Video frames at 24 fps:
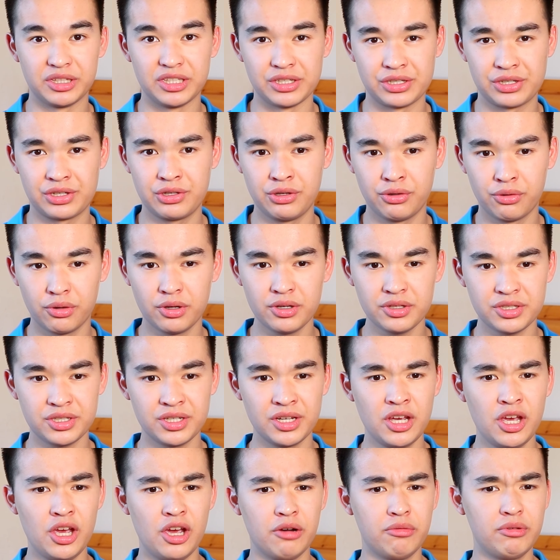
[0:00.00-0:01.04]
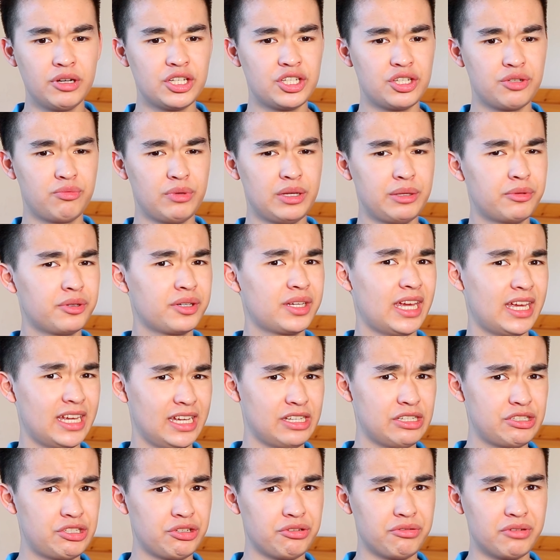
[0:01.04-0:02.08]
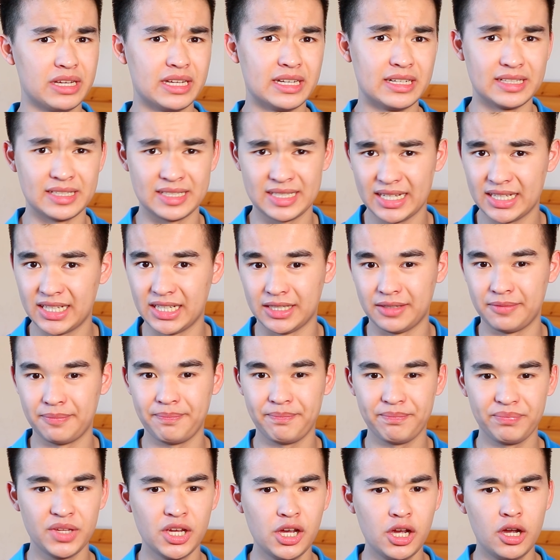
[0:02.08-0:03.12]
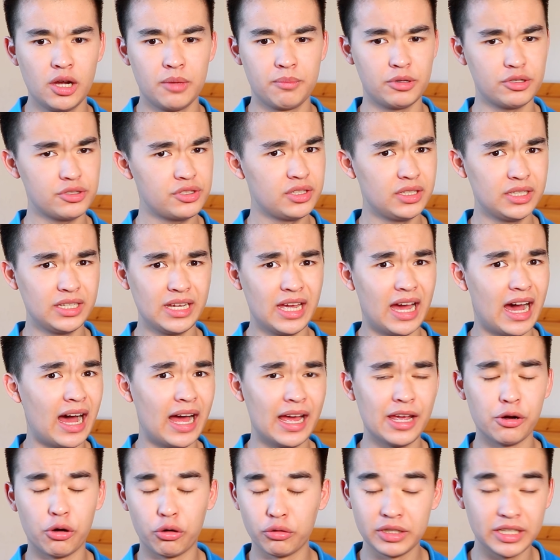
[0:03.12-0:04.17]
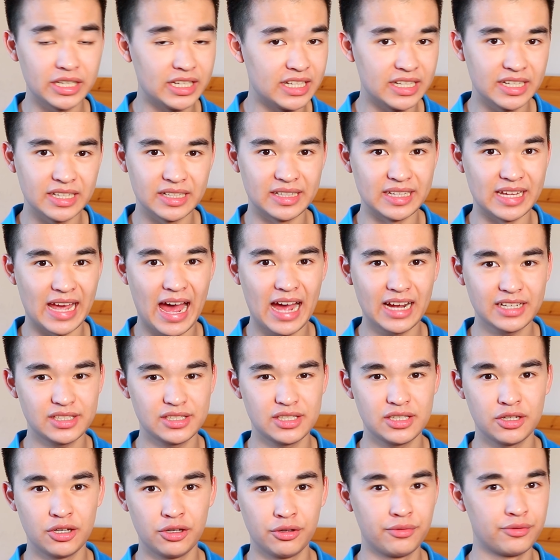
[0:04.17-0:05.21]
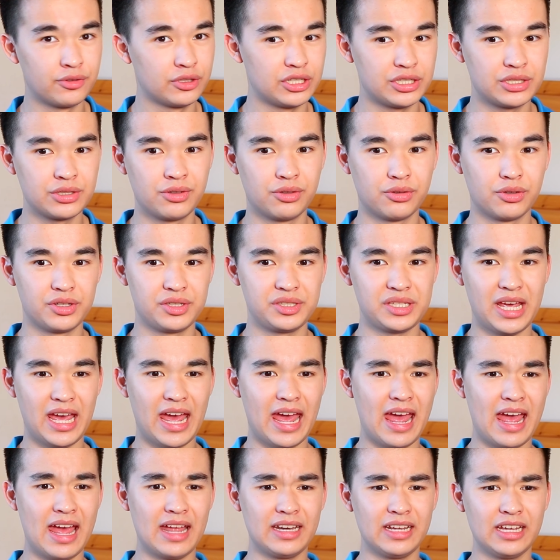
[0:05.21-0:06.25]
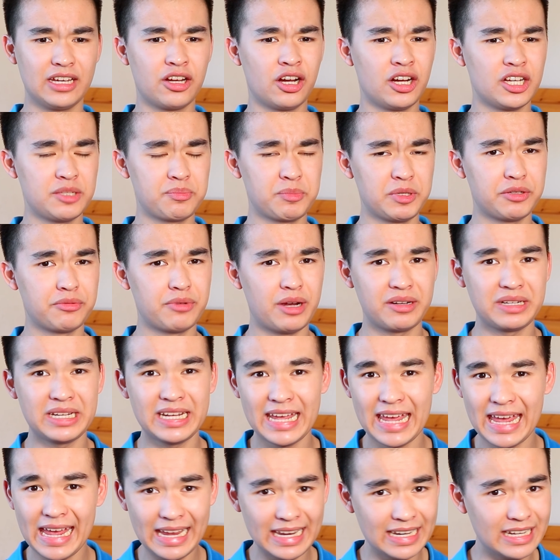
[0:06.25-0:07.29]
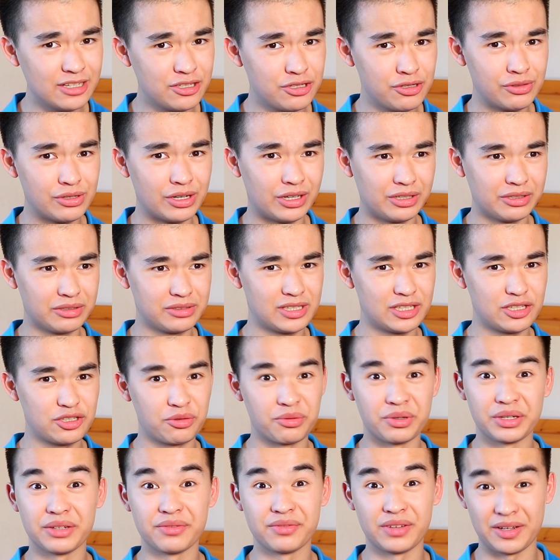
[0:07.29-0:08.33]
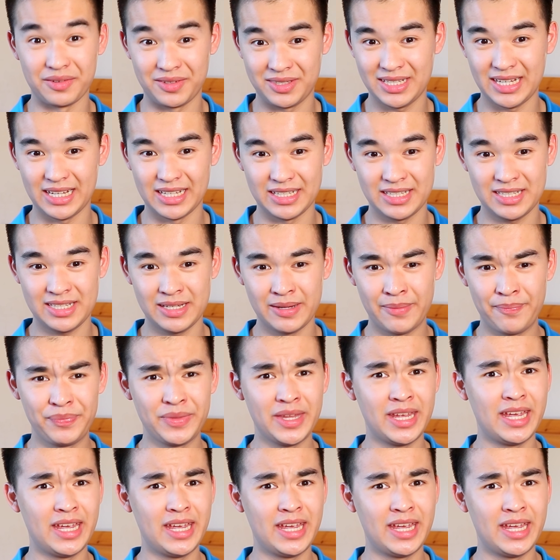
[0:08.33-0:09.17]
with this course, which we will get into in a second. Personally, I only needed the access code for this course and it cost me around $82.25.